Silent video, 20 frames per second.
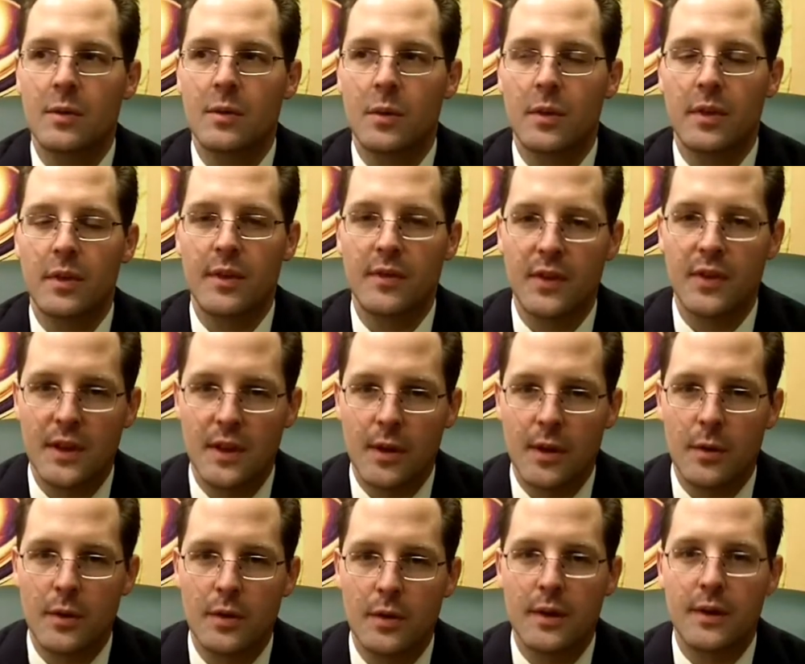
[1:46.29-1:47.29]
with living
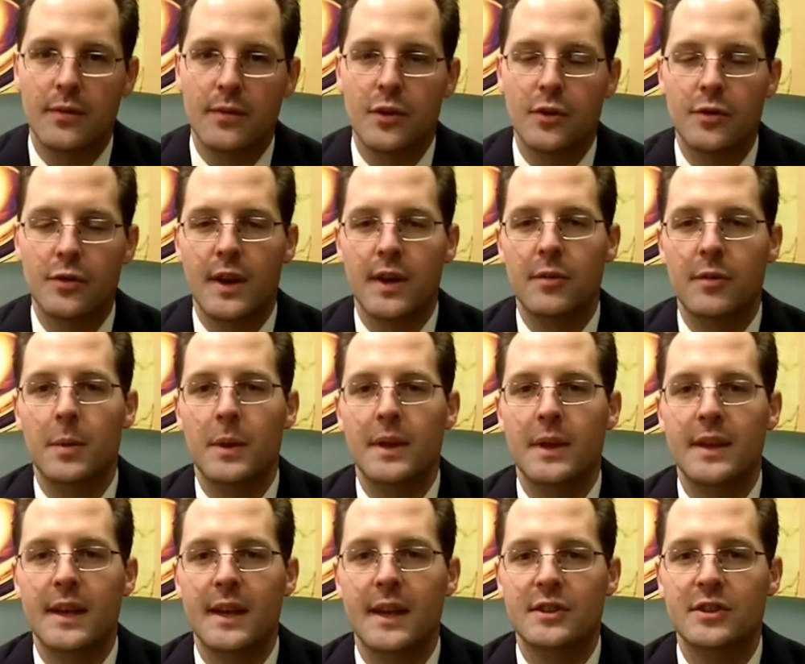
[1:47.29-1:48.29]
donor liver
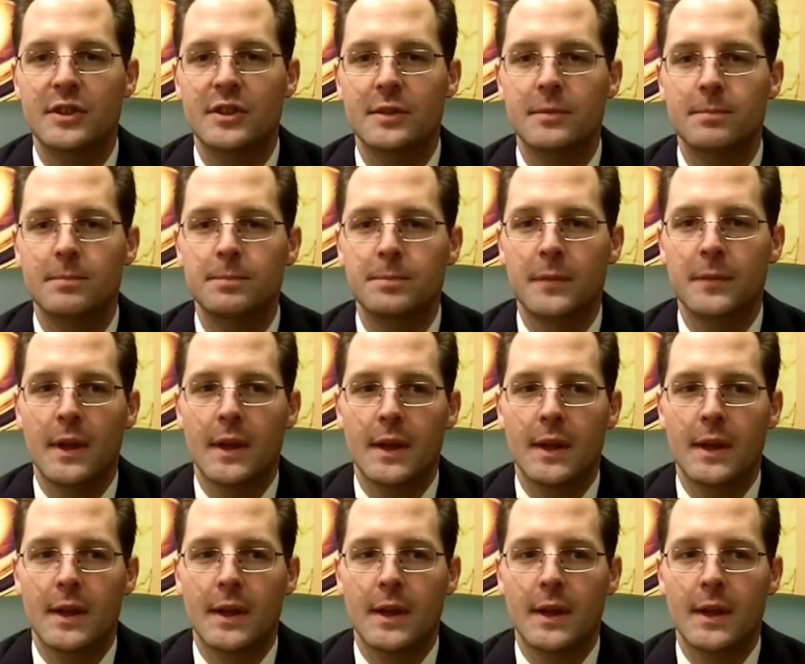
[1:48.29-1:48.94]
transplantation.